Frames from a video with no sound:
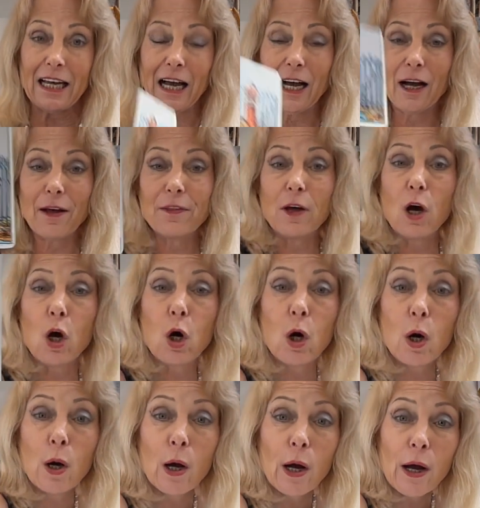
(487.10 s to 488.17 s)
uh, the
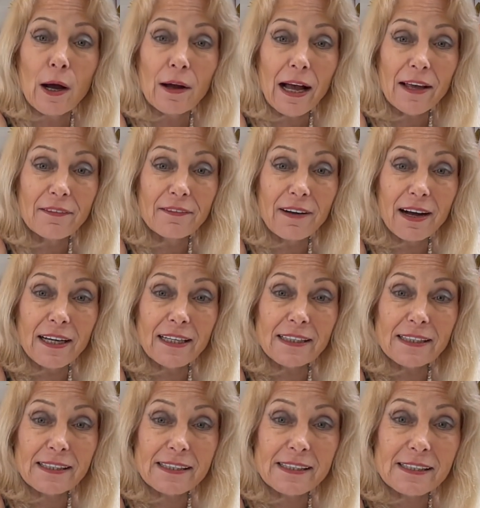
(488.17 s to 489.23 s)

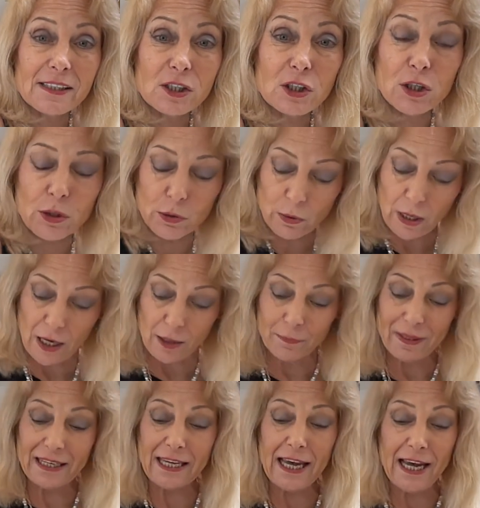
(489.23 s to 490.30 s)
advice is to be
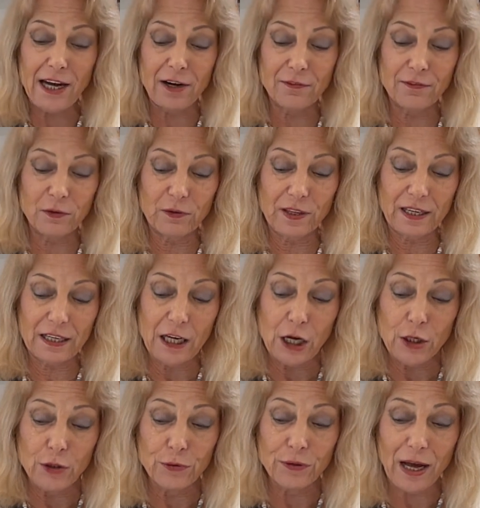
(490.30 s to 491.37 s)
careful that
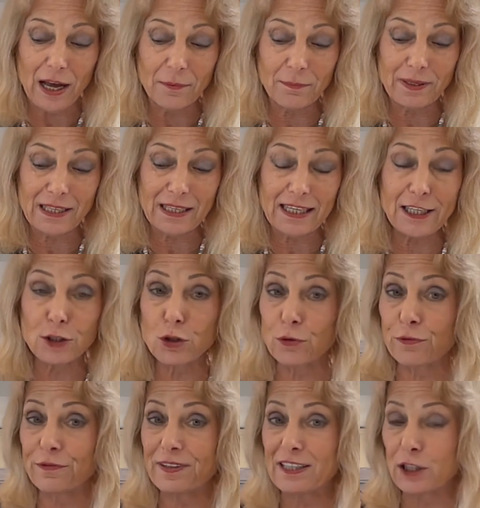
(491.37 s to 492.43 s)
you're not being
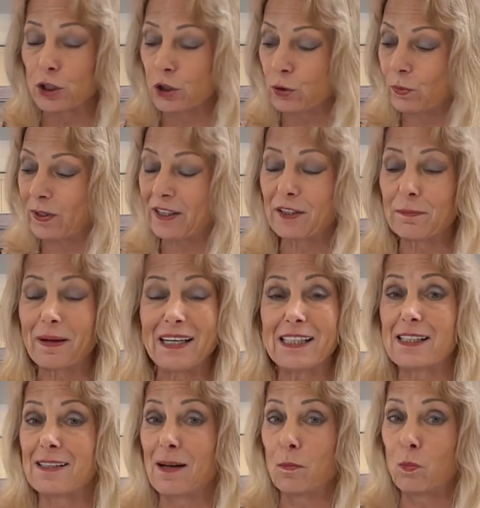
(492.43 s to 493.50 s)
interfered with by
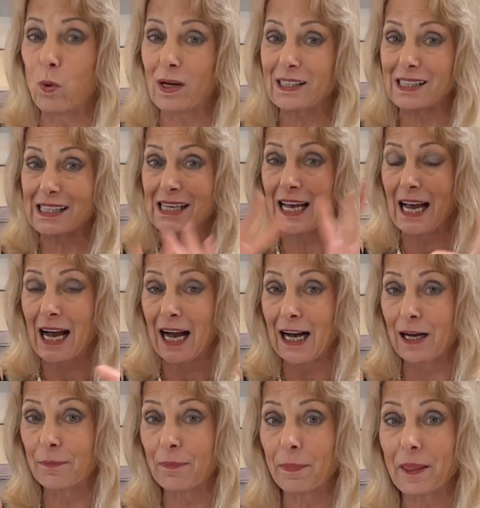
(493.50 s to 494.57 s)
someone's
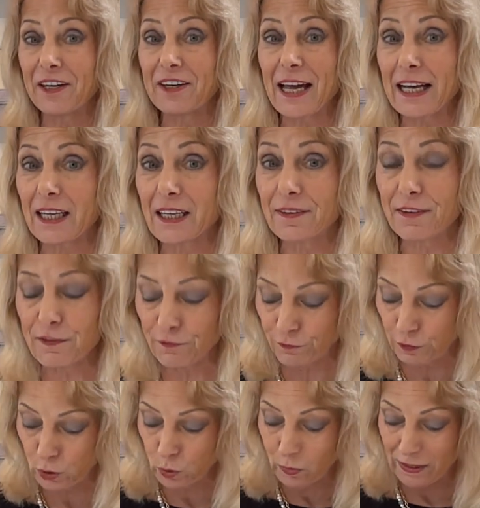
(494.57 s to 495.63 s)
um, negative
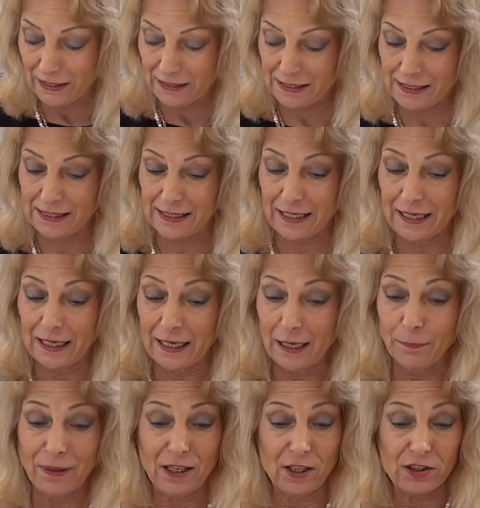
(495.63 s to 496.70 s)
influence
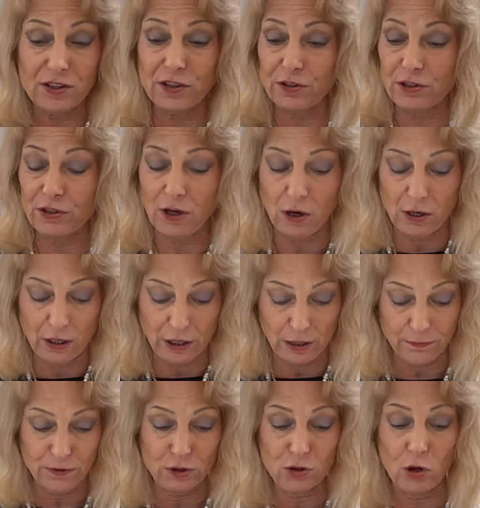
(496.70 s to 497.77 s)
because there's um,
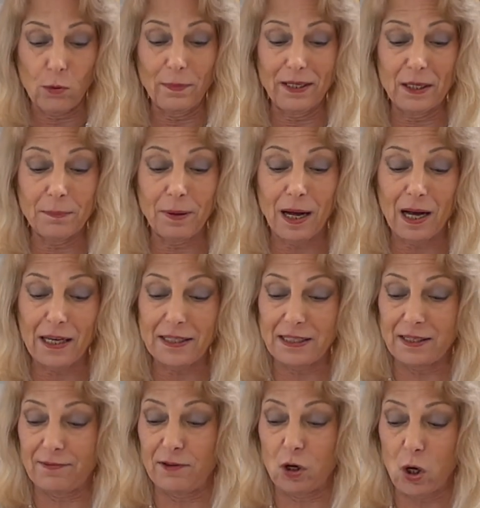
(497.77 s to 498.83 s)
so many
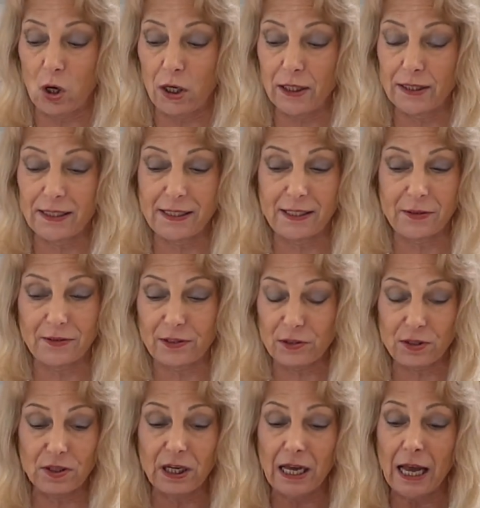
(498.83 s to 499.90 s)
positive cards here there's